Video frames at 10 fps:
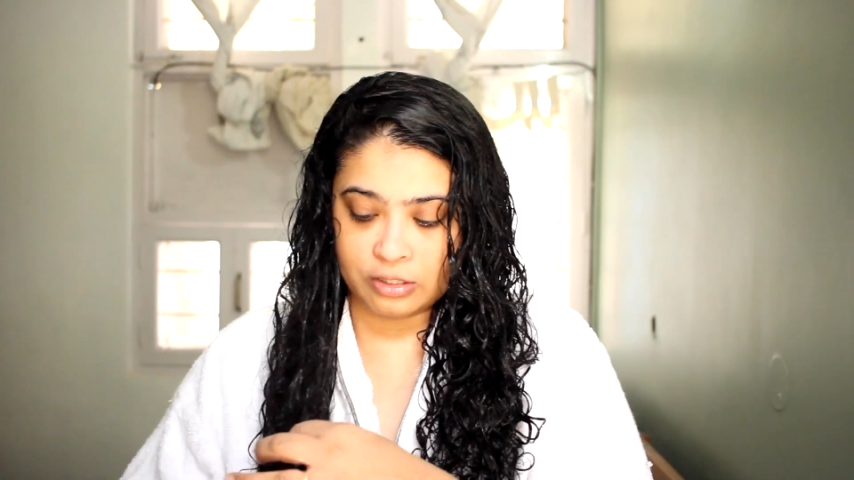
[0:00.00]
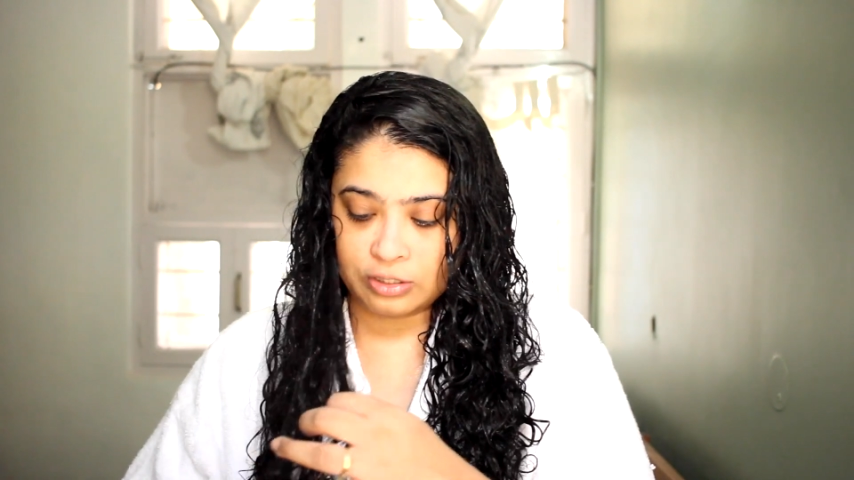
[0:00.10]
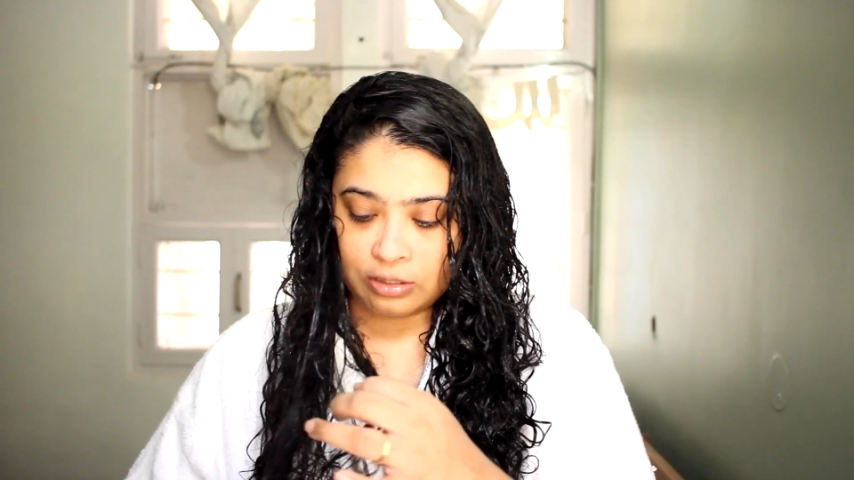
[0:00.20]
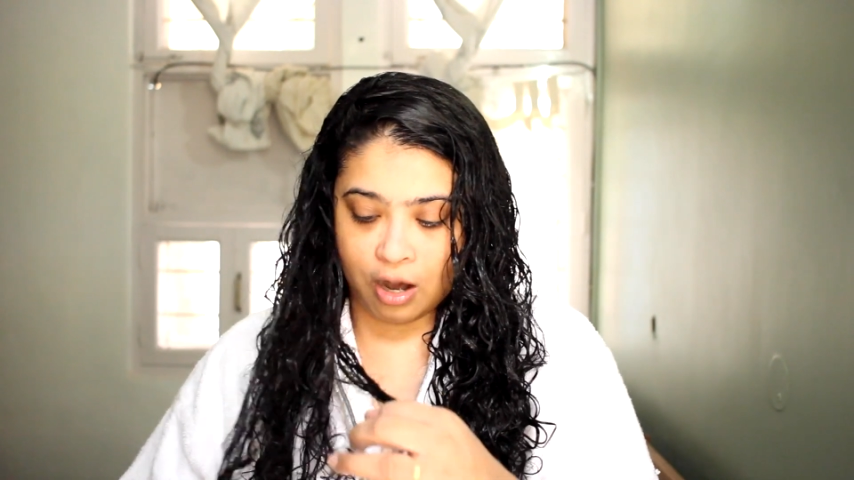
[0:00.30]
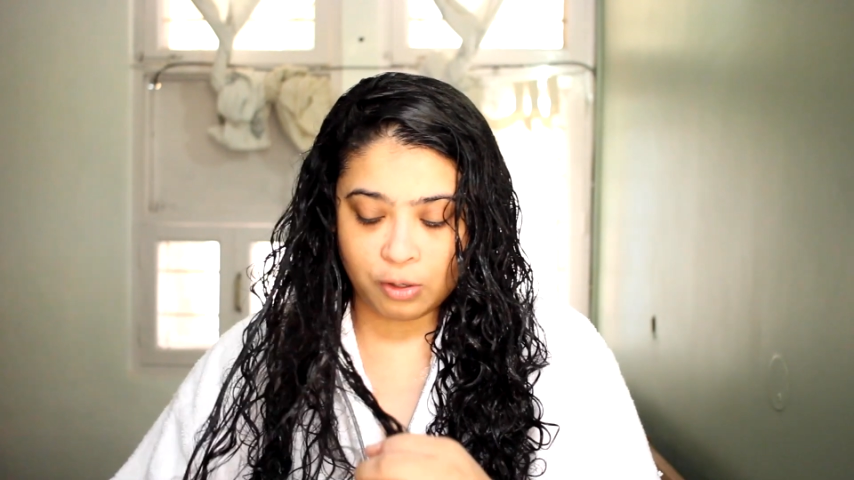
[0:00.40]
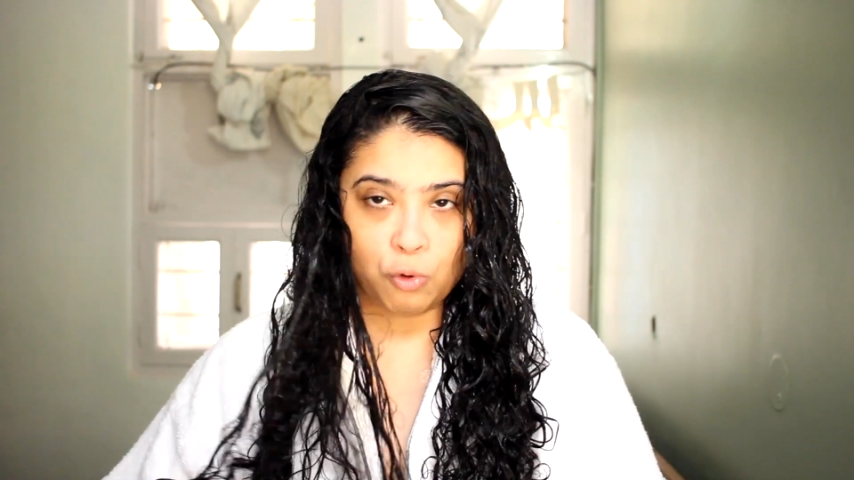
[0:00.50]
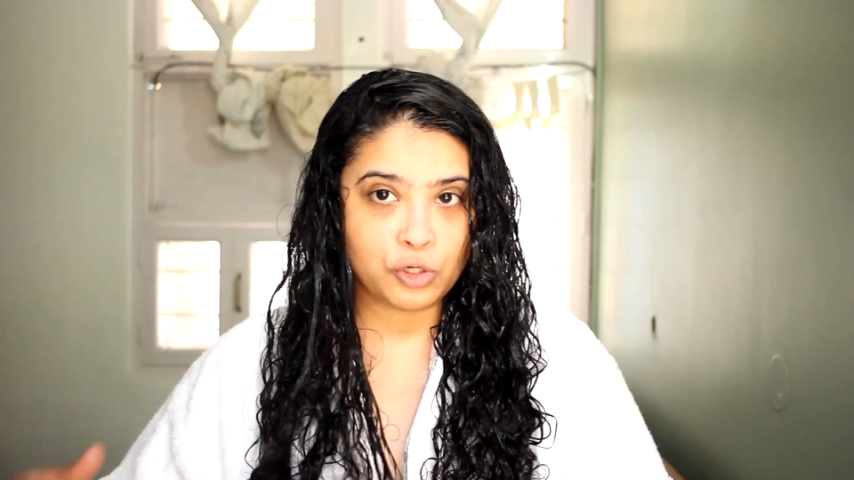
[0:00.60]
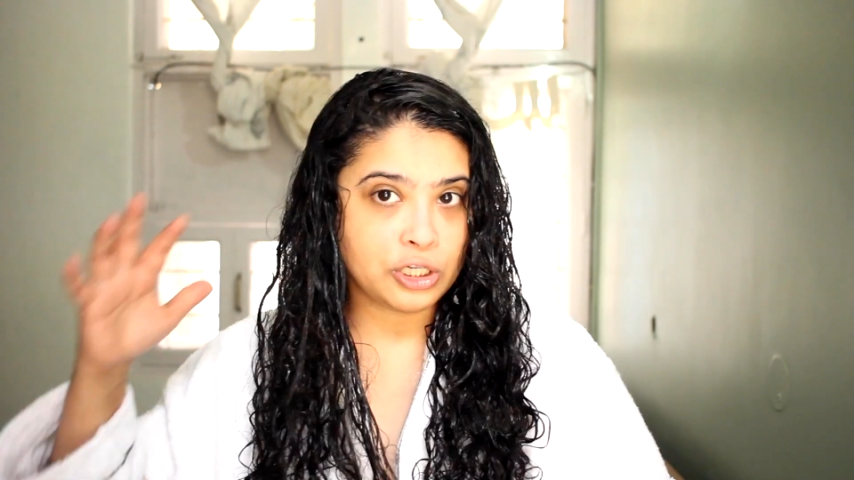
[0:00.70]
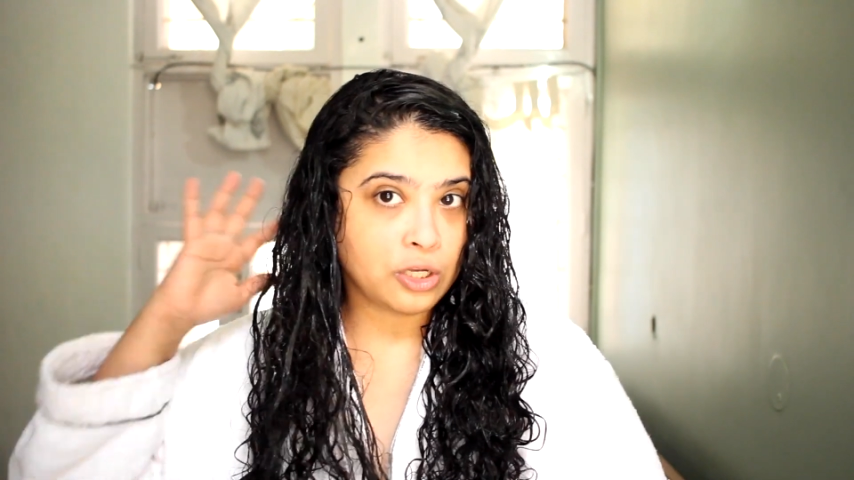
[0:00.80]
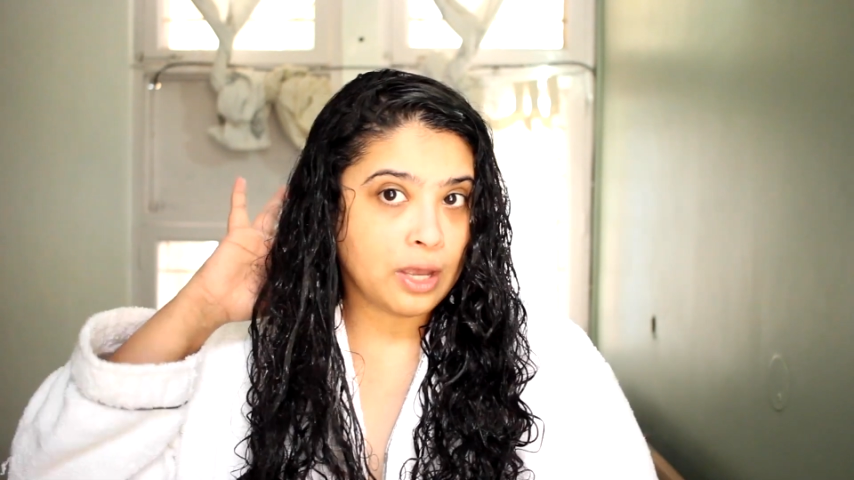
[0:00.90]
start
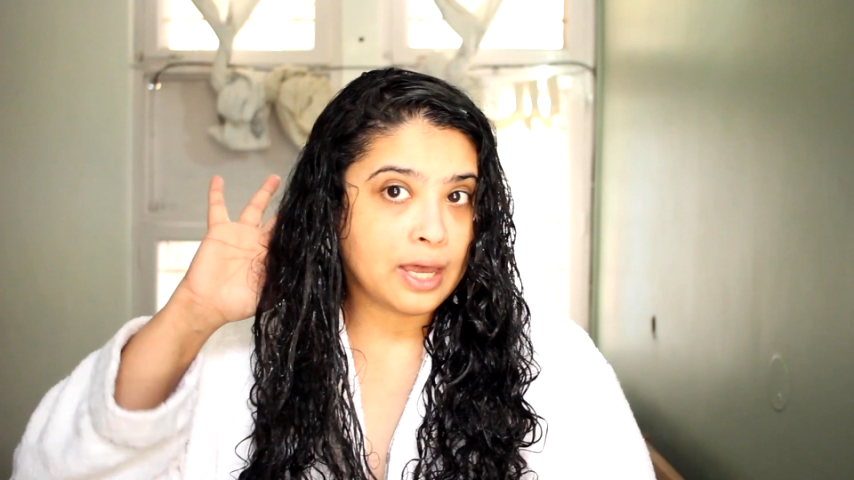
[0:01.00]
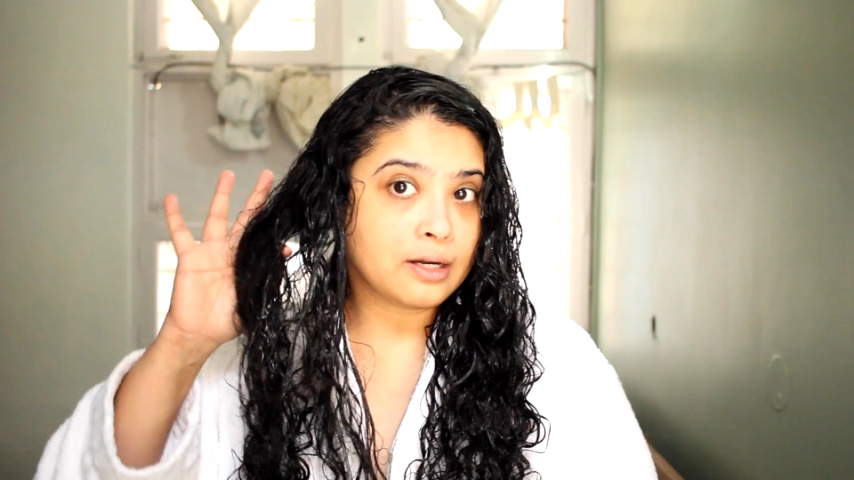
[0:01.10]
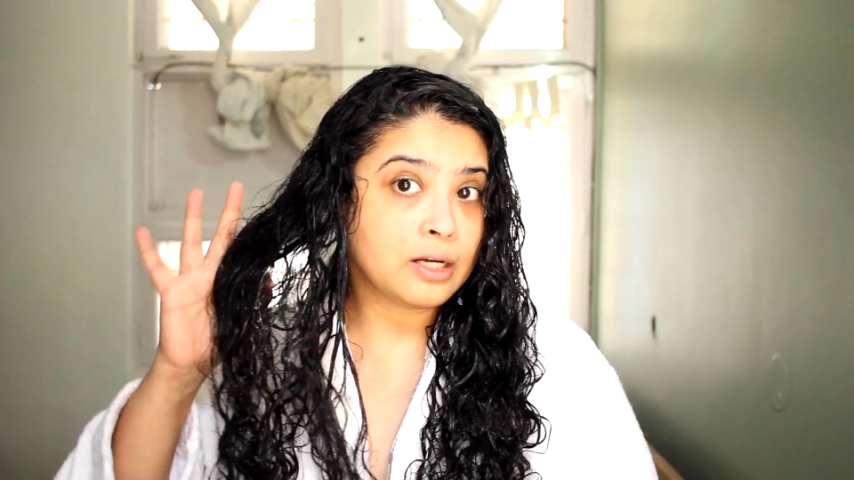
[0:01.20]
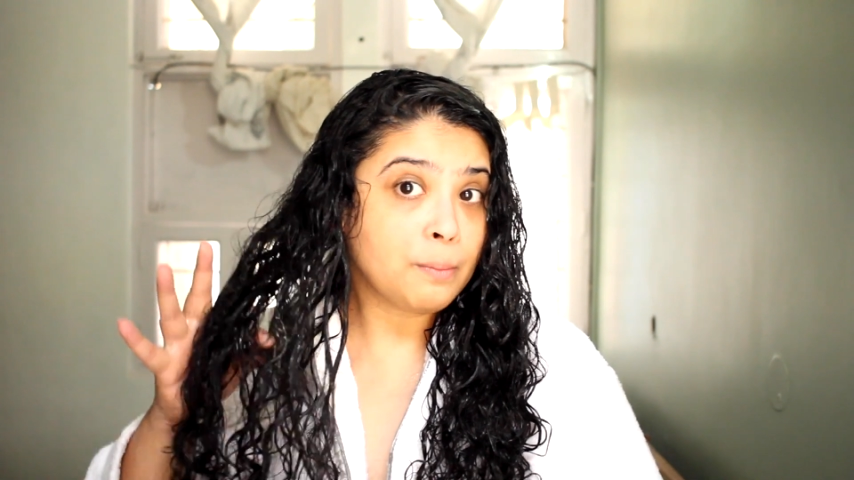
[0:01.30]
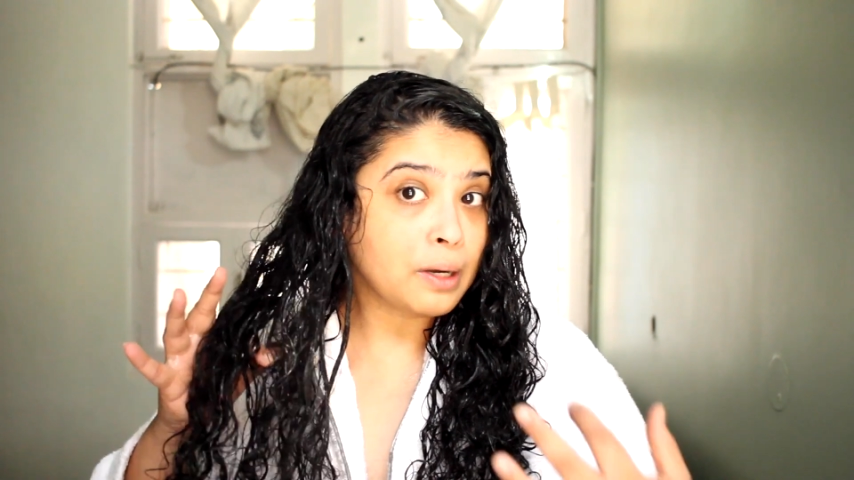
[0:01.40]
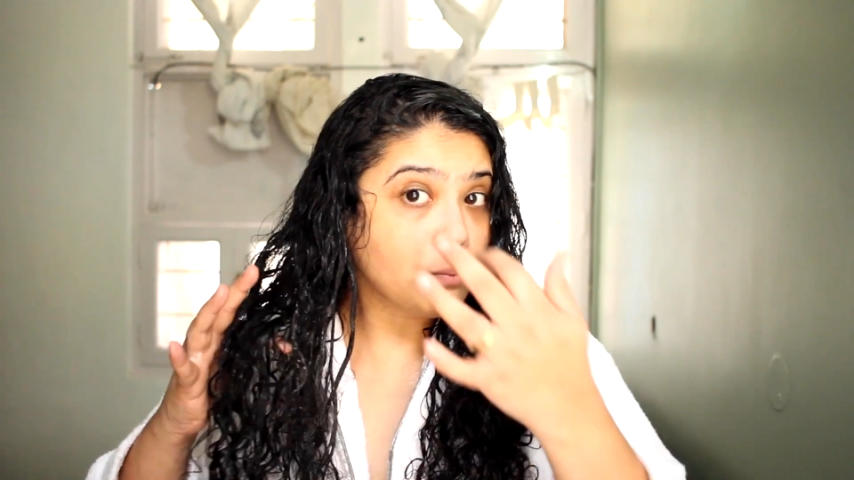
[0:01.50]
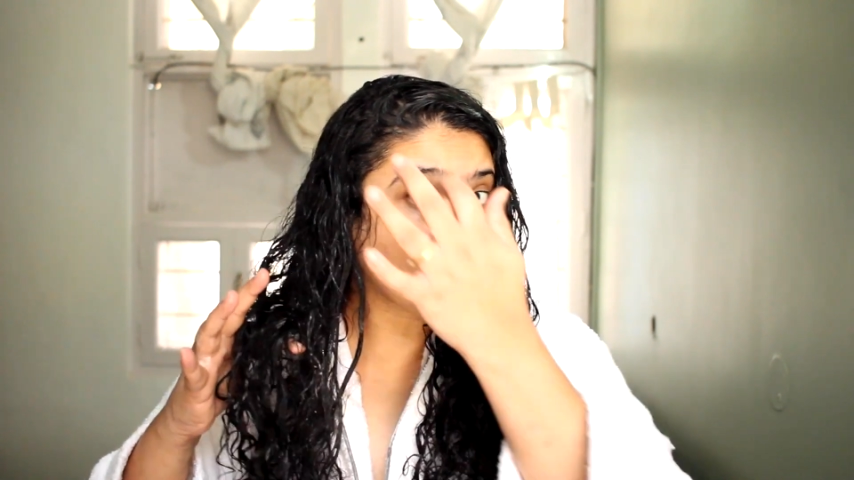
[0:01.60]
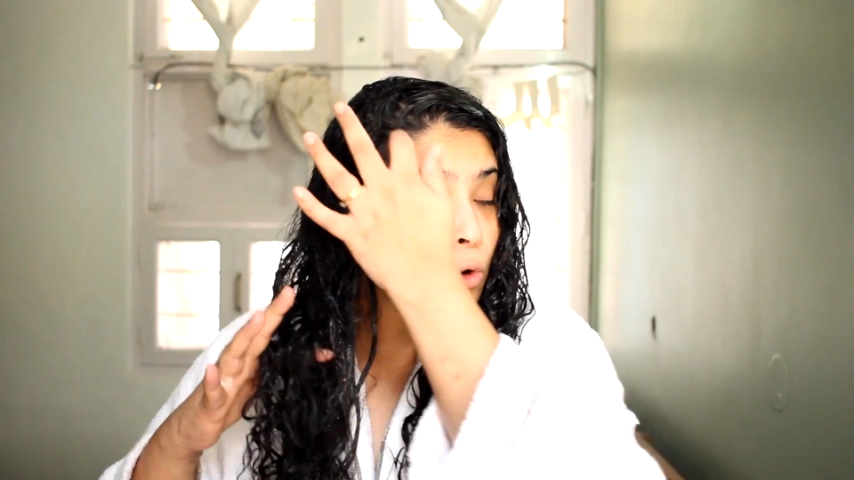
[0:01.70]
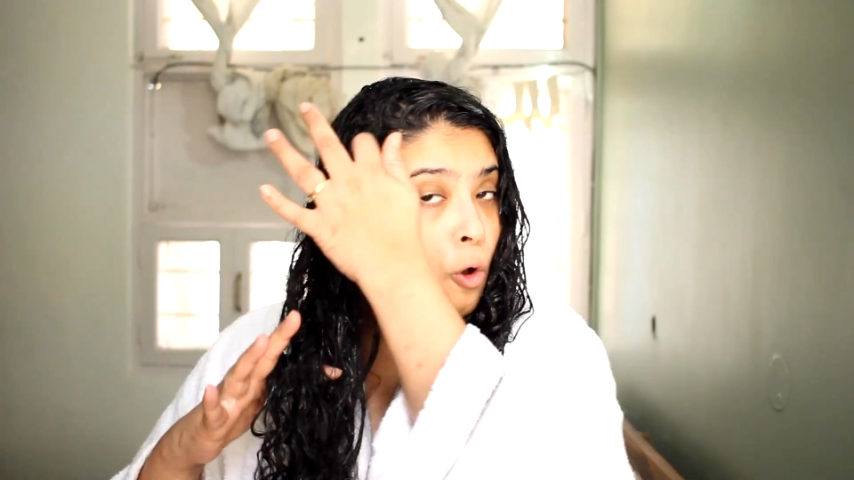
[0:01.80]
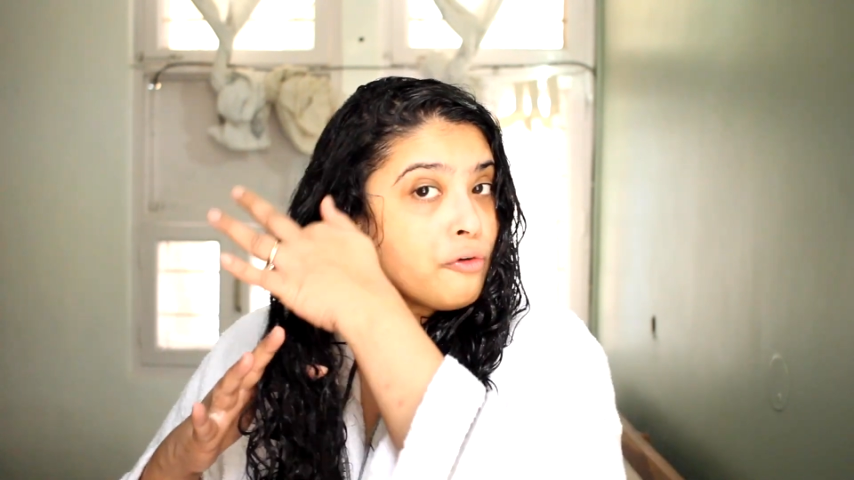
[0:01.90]
washing your hair a little bit
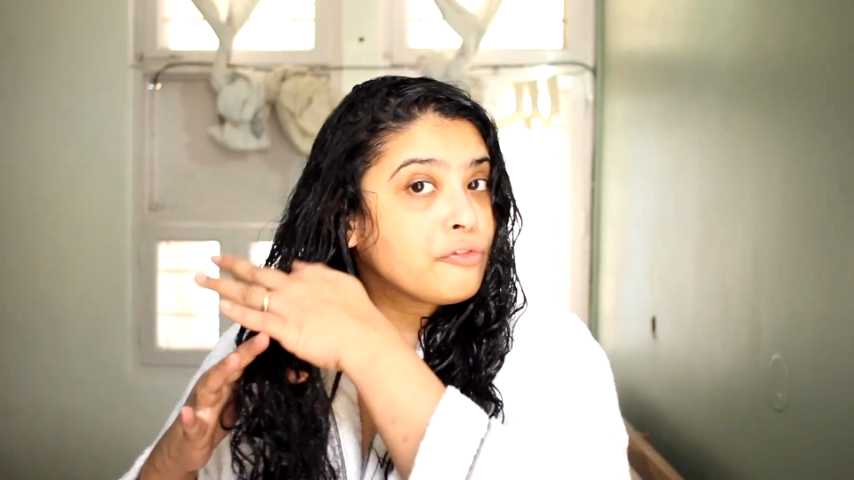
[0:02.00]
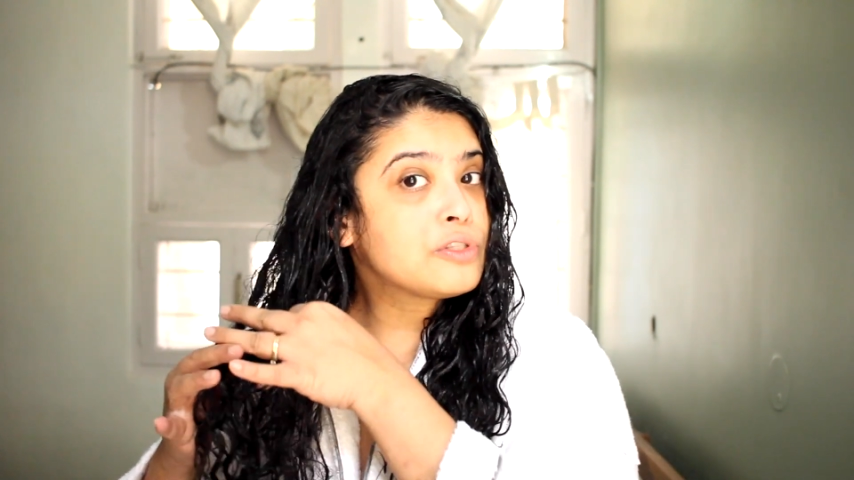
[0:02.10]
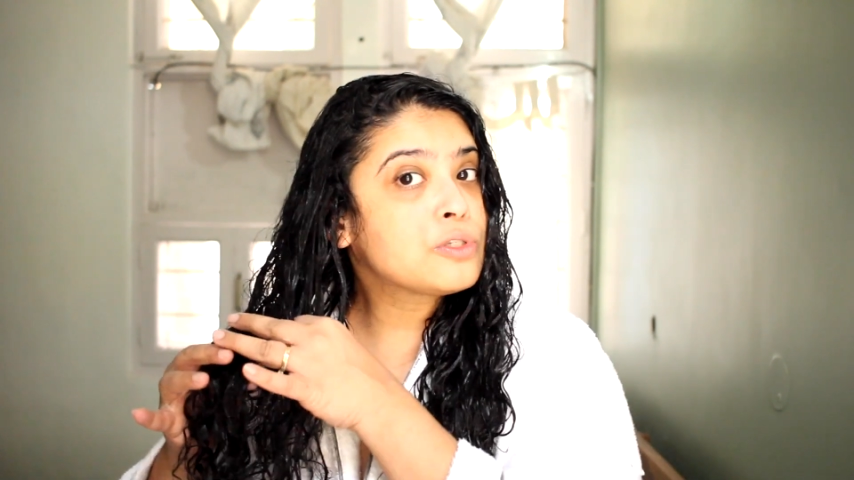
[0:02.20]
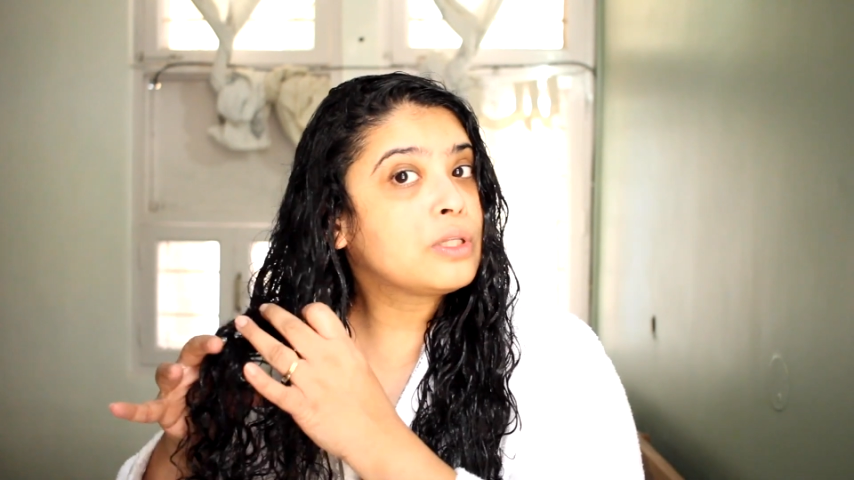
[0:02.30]
more often,